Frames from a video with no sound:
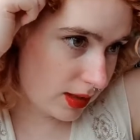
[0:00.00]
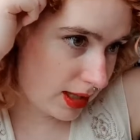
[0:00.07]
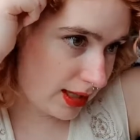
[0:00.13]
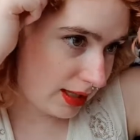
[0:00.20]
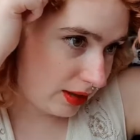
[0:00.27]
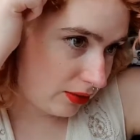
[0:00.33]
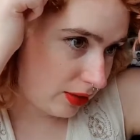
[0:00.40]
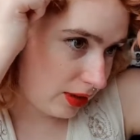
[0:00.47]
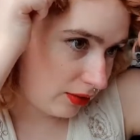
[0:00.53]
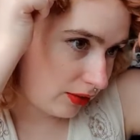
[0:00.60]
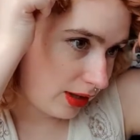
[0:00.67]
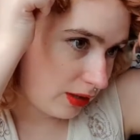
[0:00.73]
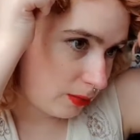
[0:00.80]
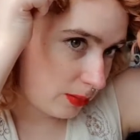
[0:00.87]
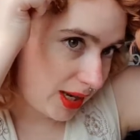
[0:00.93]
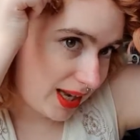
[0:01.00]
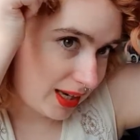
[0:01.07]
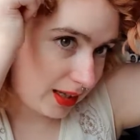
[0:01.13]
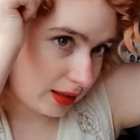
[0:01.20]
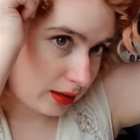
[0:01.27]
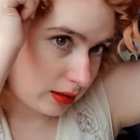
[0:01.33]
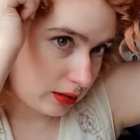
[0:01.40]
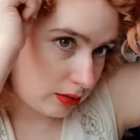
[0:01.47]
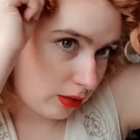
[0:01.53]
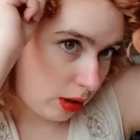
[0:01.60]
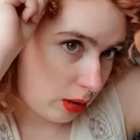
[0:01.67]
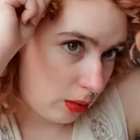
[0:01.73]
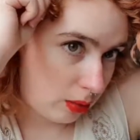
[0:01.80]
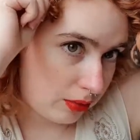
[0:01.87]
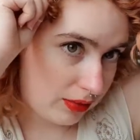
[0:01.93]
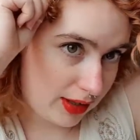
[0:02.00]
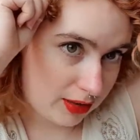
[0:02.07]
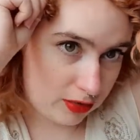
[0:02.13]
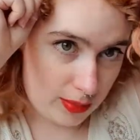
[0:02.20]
is, instead of pinning the whole thing